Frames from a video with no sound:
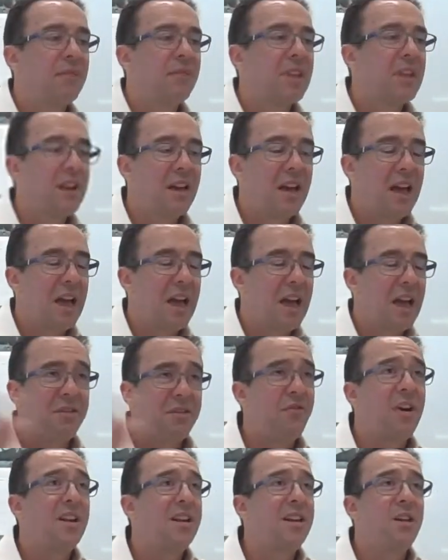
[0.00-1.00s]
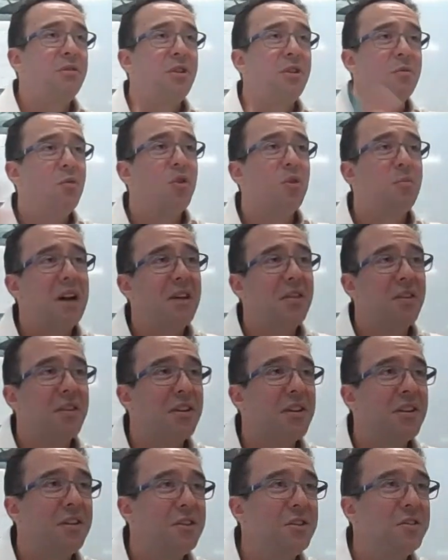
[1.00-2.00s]
uh, and frankly, you know more about than
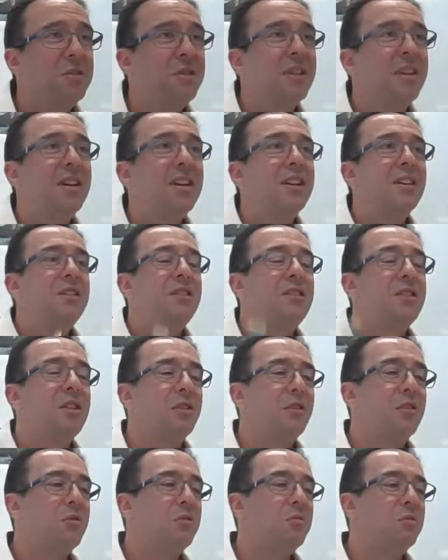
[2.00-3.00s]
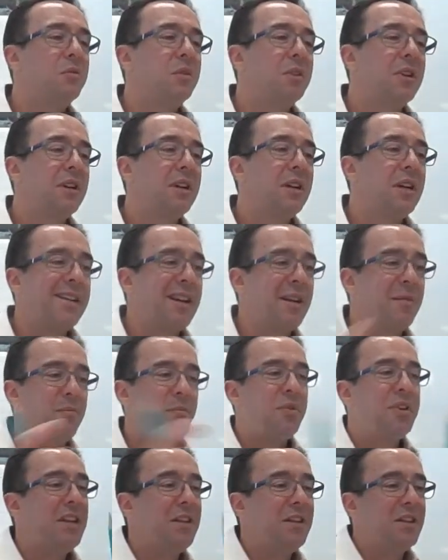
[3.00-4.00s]
I do. So, a
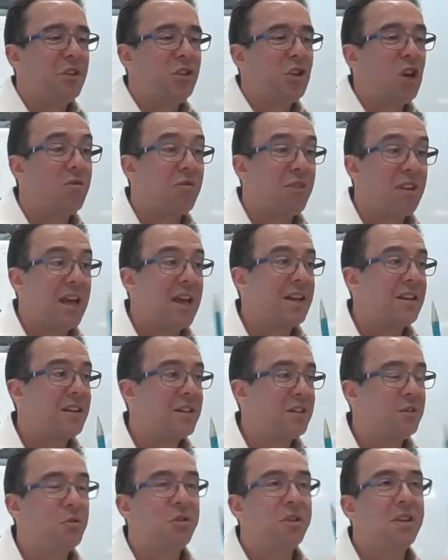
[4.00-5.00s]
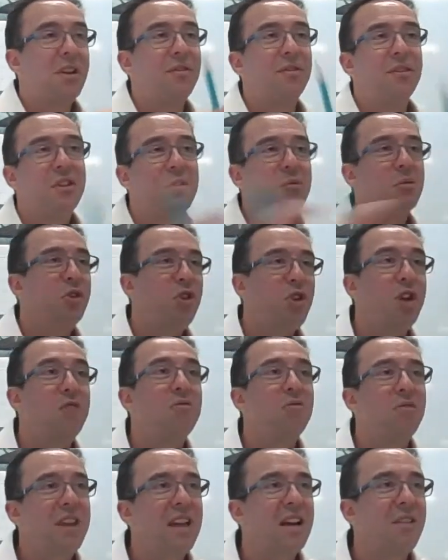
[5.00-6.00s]
company that generally has good governance will
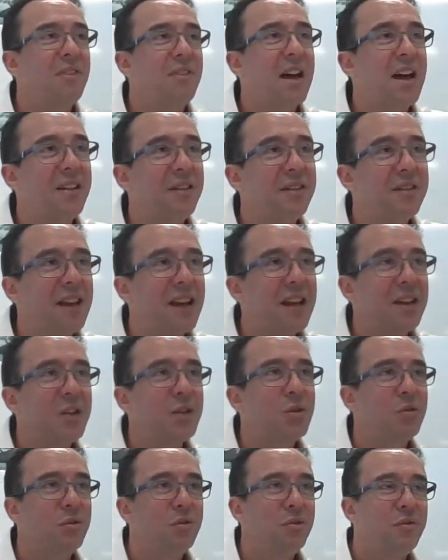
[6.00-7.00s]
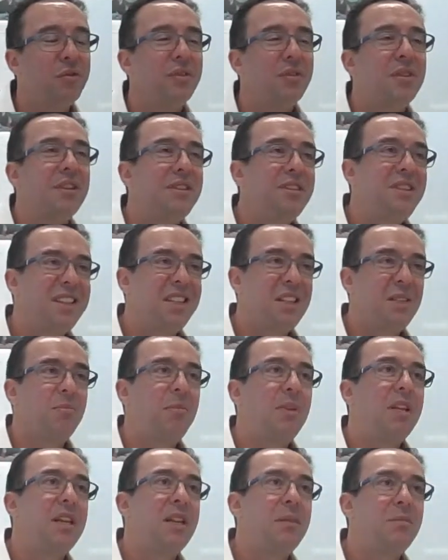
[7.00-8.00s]
generally have that that sort of
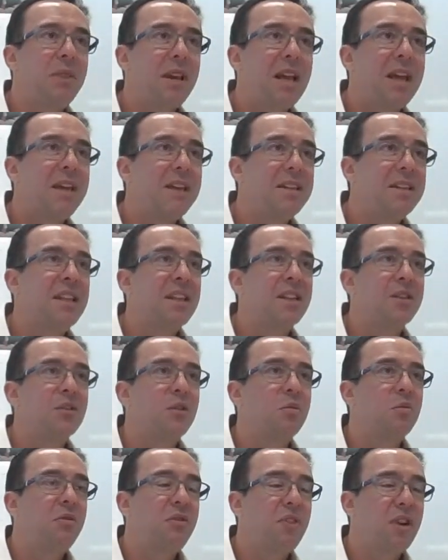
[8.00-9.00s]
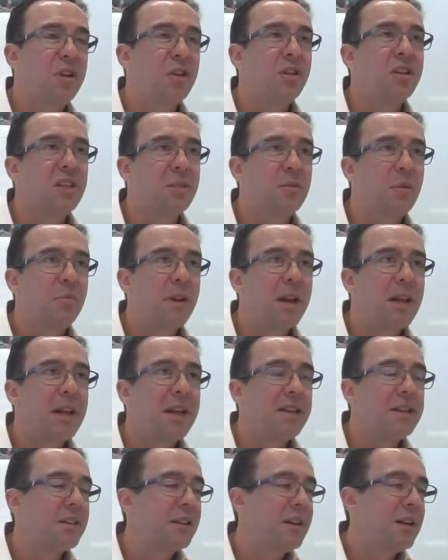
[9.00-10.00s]
discipline in place and that sort of professionalism in
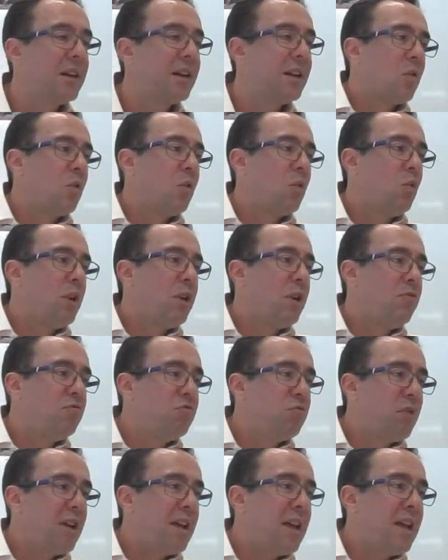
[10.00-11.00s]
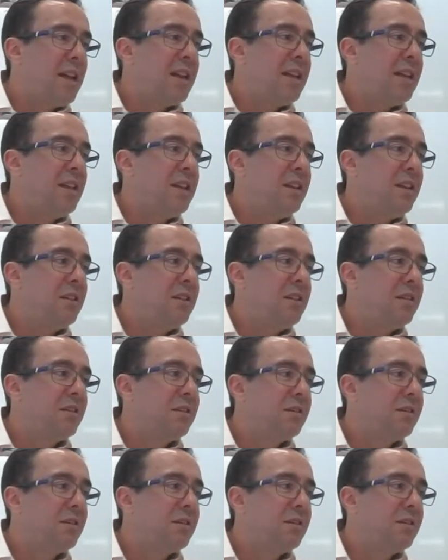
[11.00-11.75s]
place. We rarely